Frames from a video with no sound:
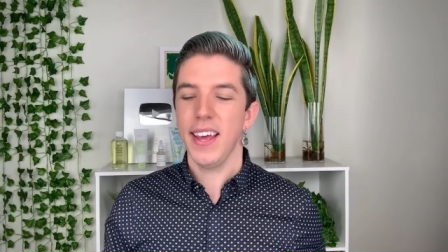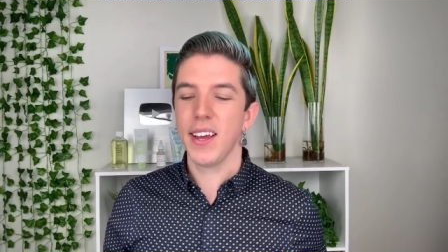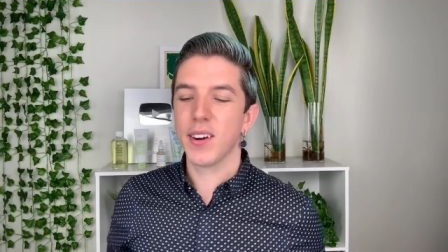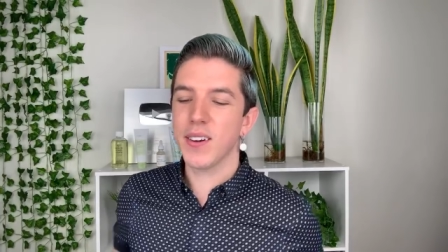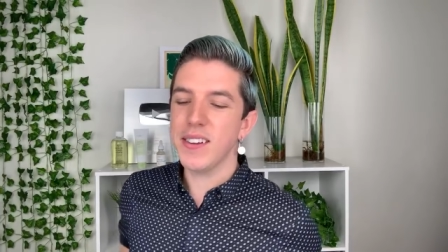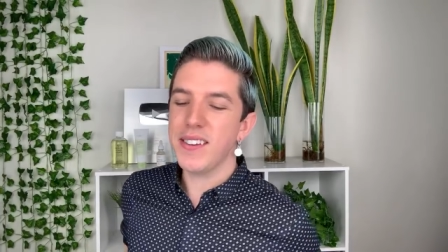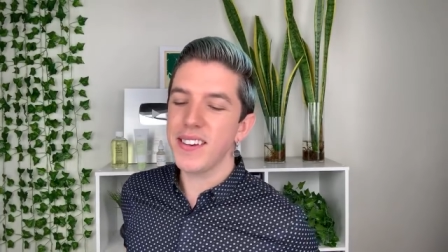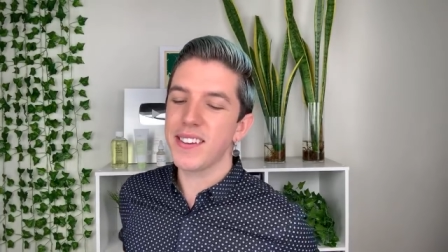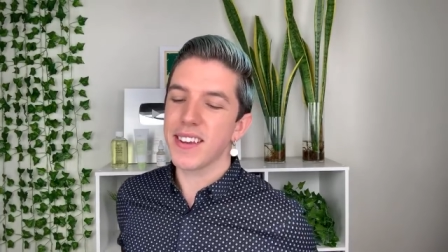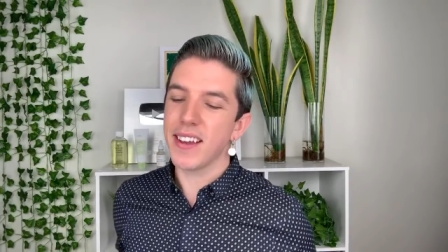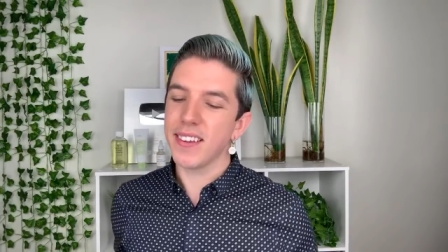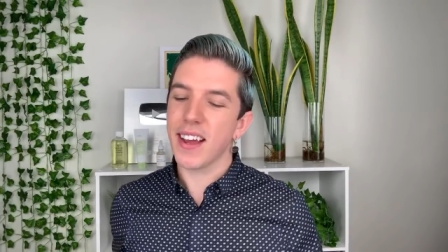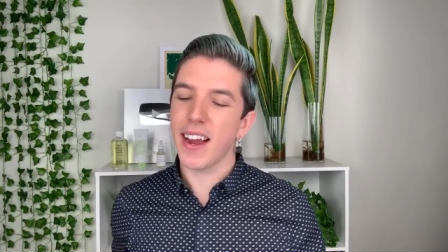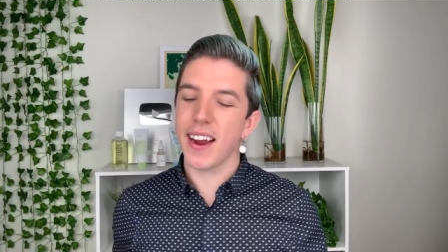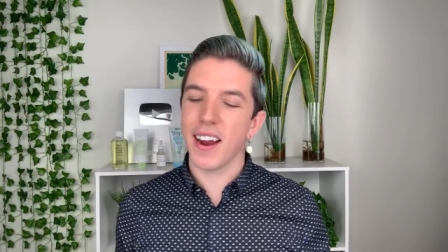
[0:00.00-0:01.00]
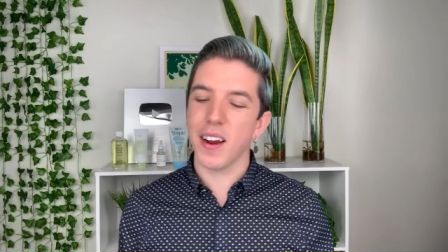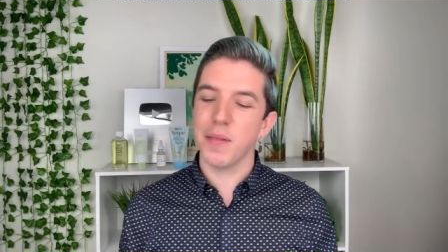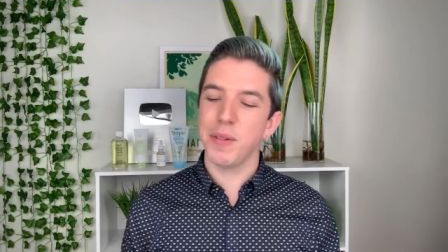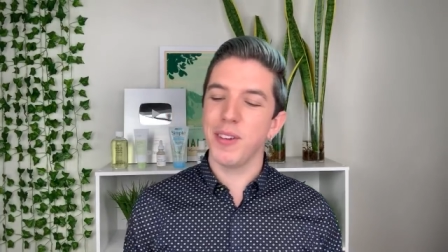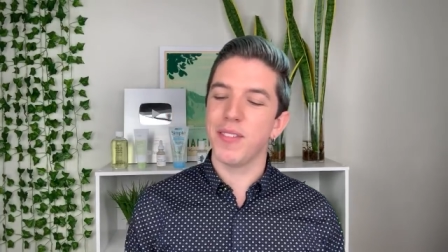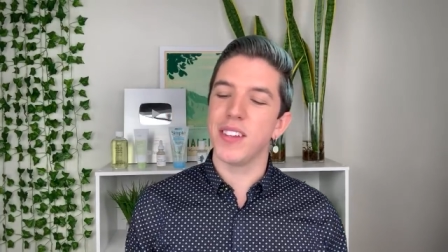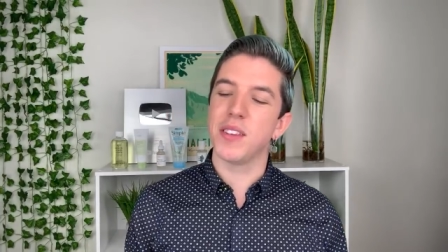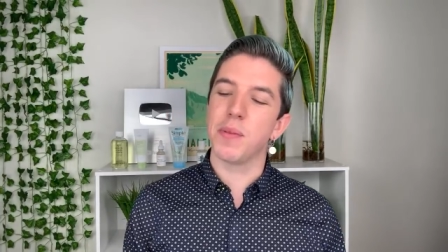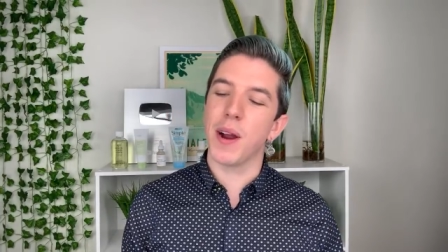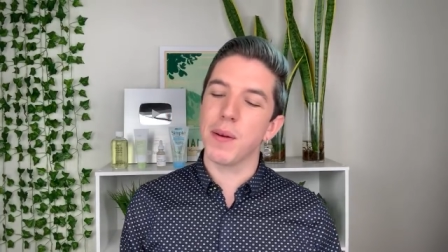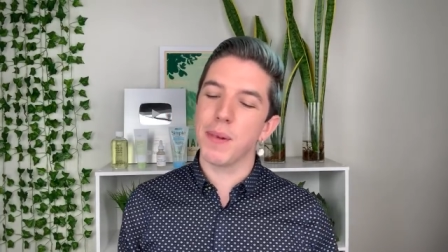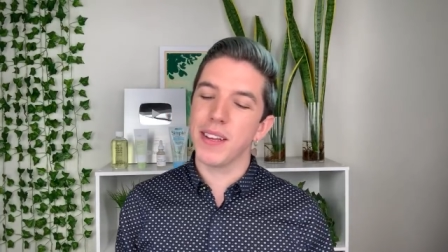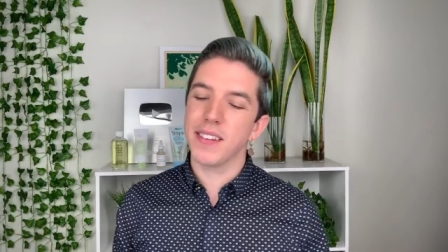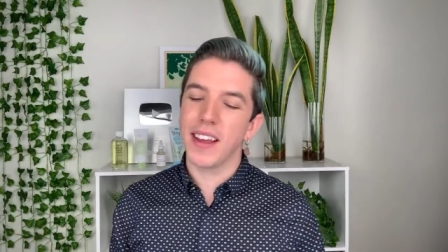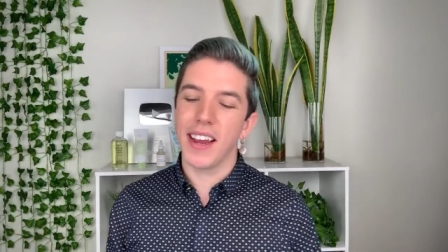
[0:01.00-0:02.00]
Christy says, Hi Hyram, you've inspired
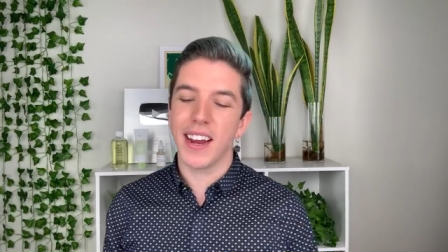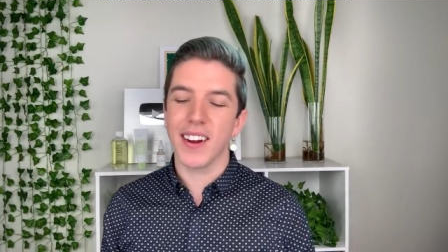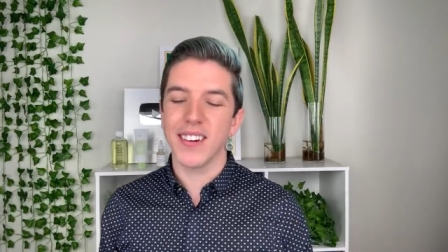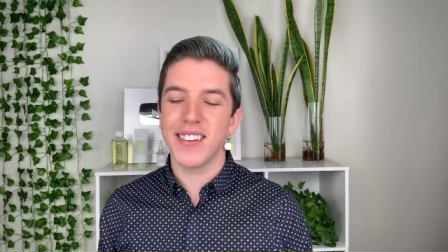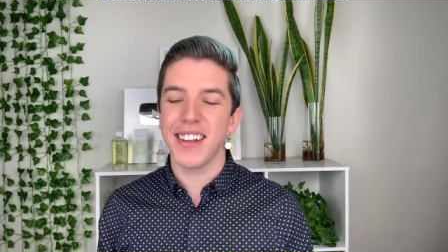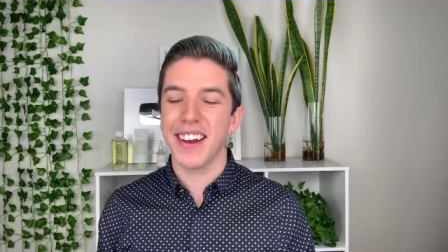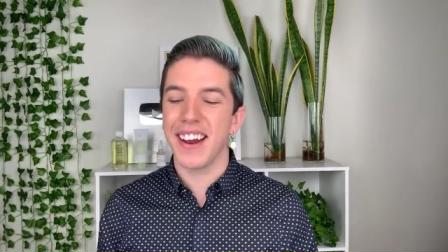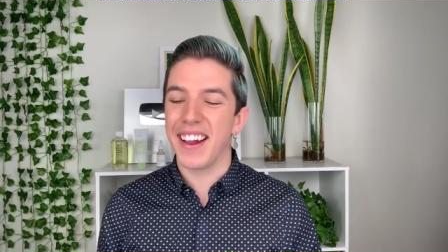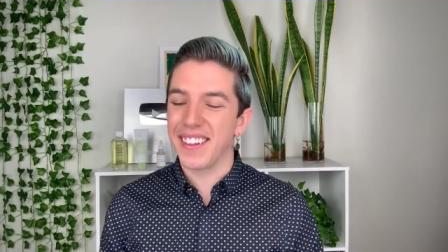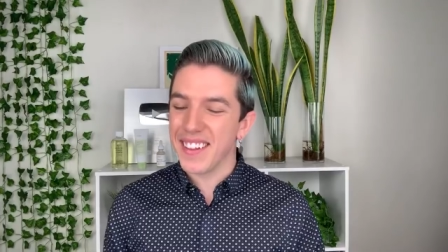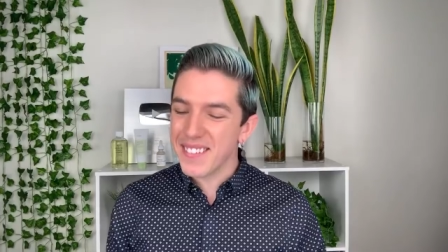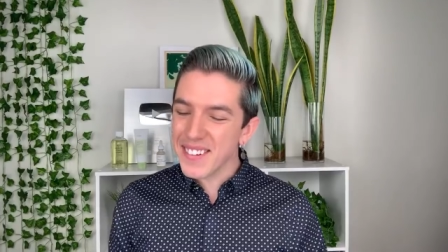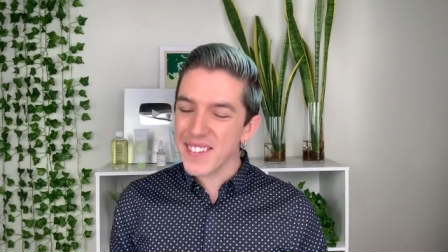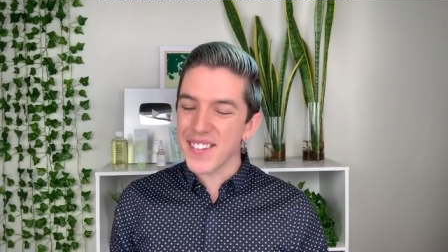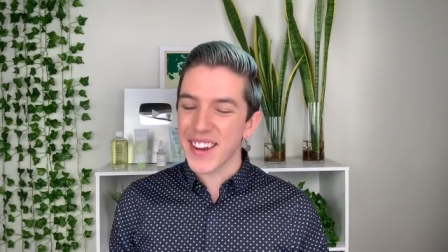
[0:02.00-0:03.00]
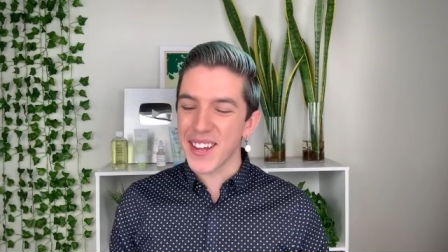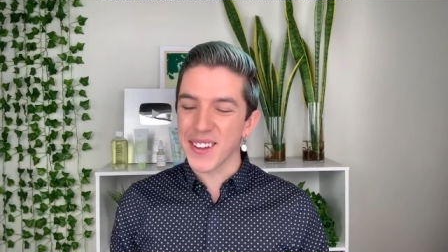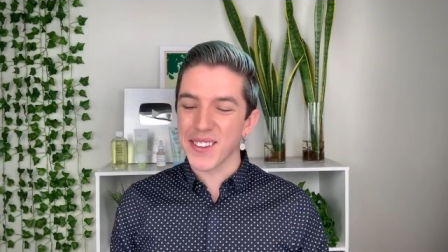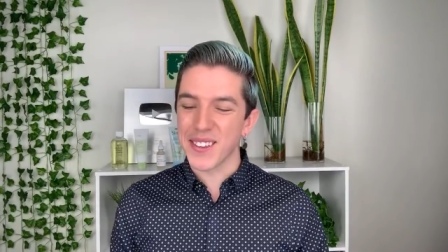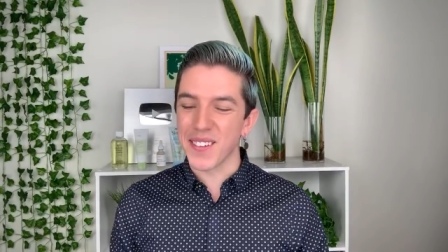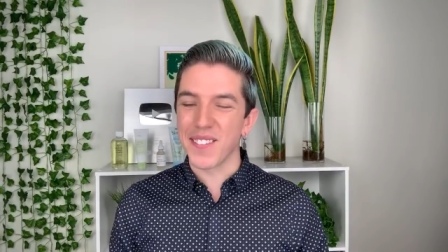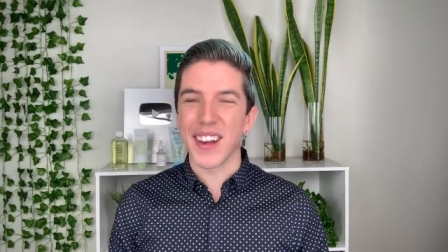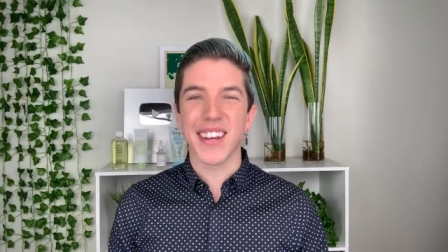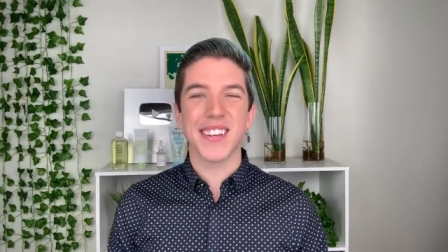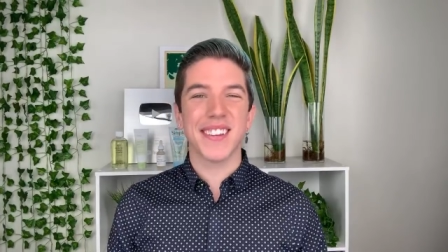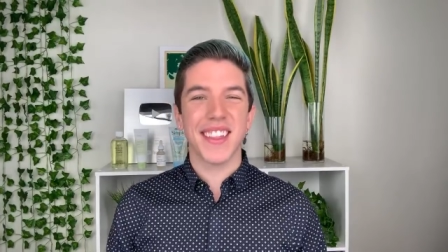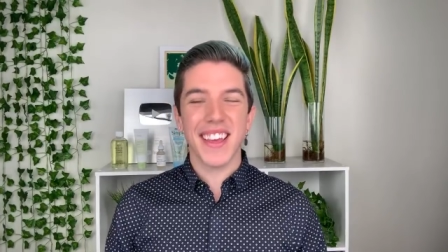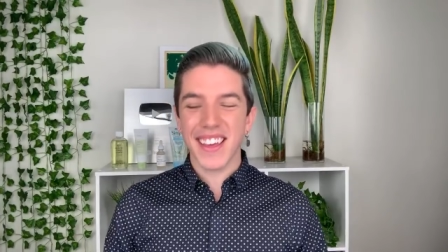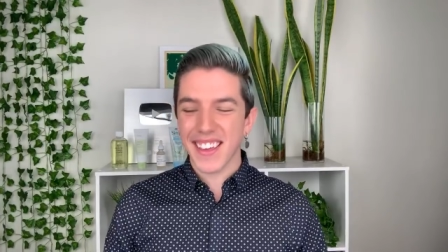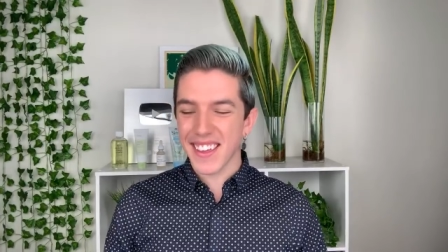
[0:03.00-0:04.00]
my skincare routine and I love your videos so much.
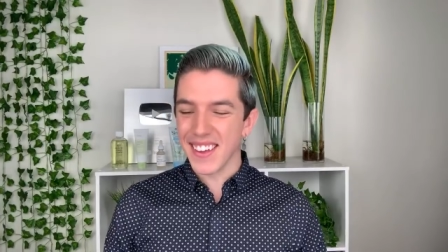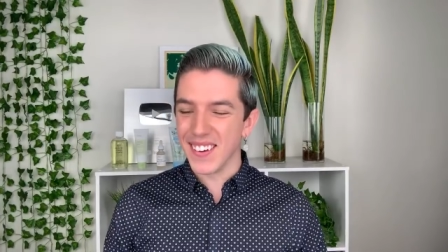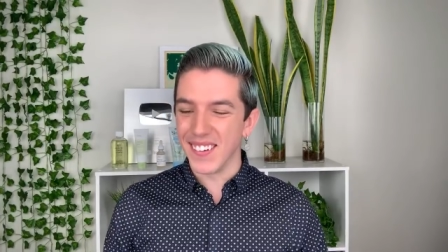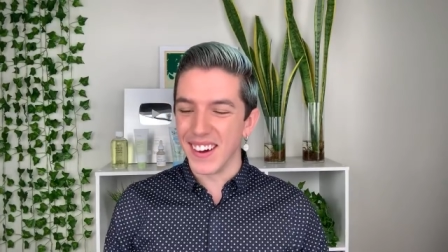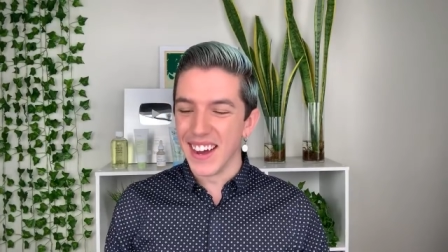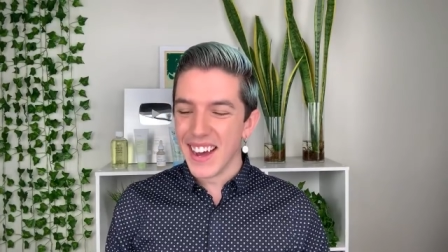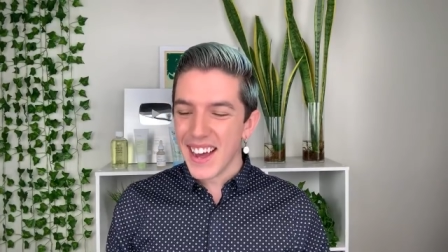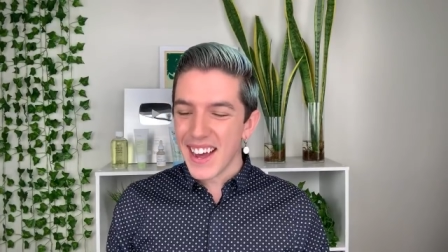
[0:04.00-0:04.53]
Thank you.